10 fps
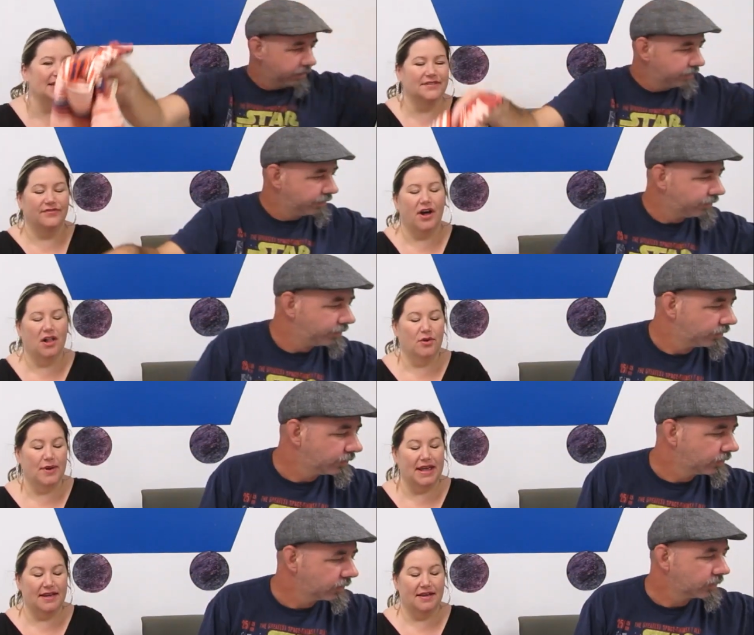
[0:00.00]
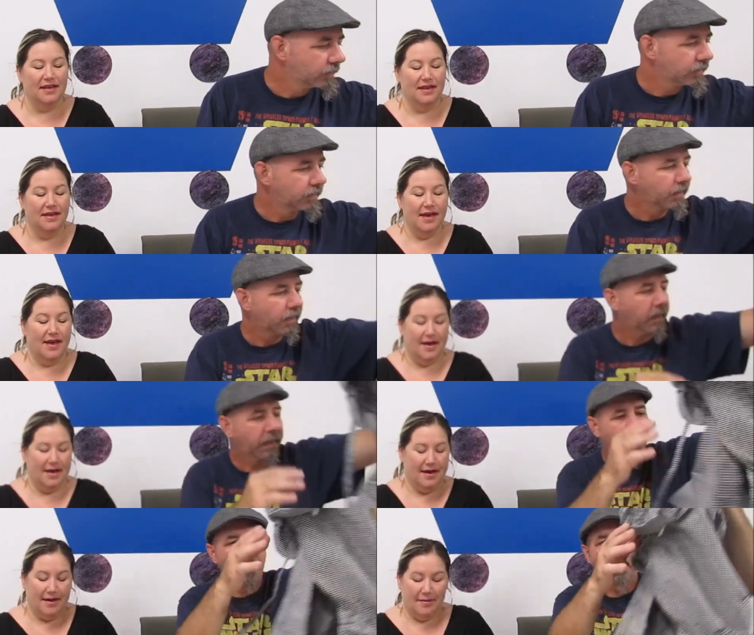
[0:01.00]
Speaker 1: has a following,
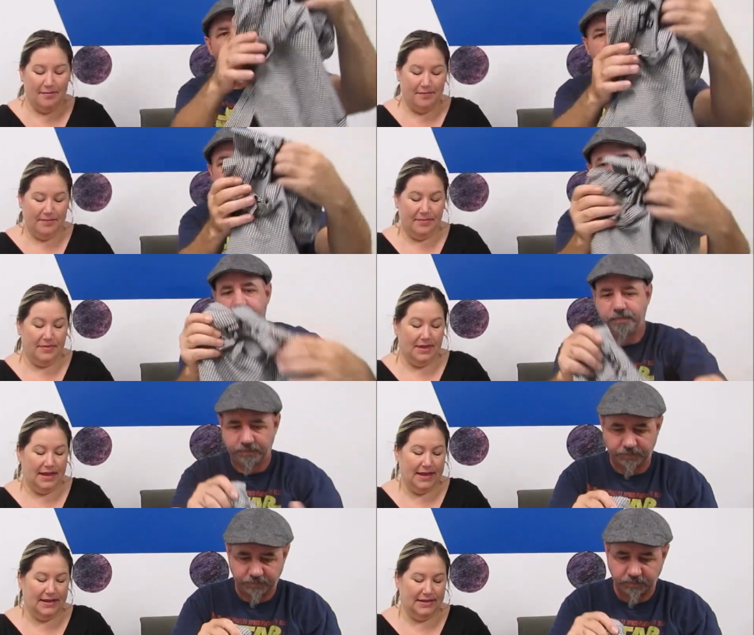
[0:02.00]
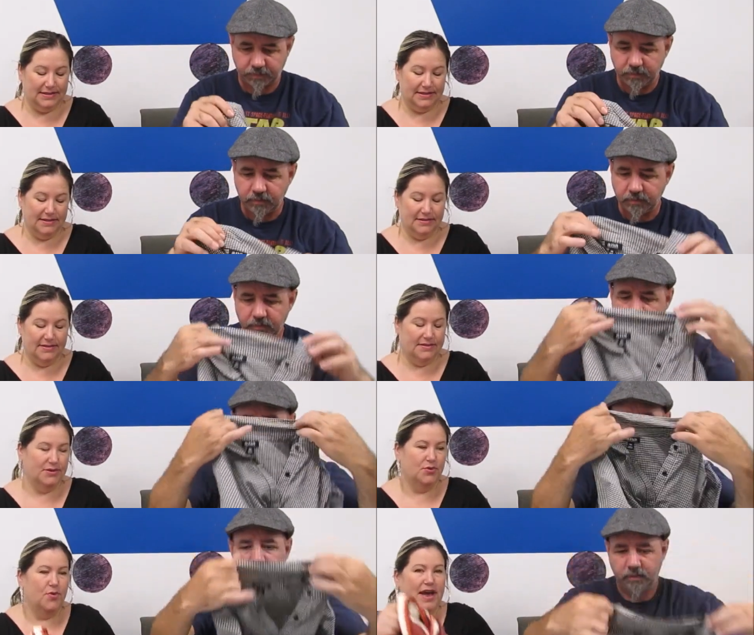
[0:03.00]
um, and it's a
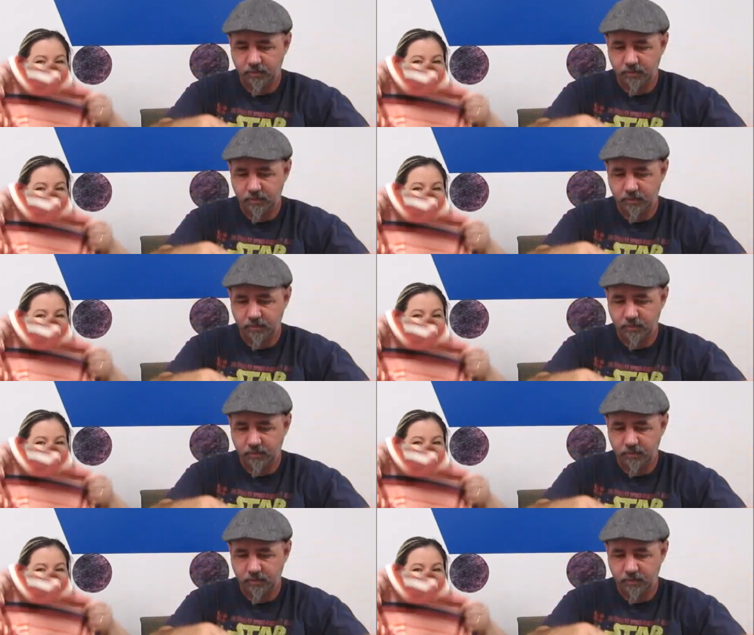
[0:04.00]
two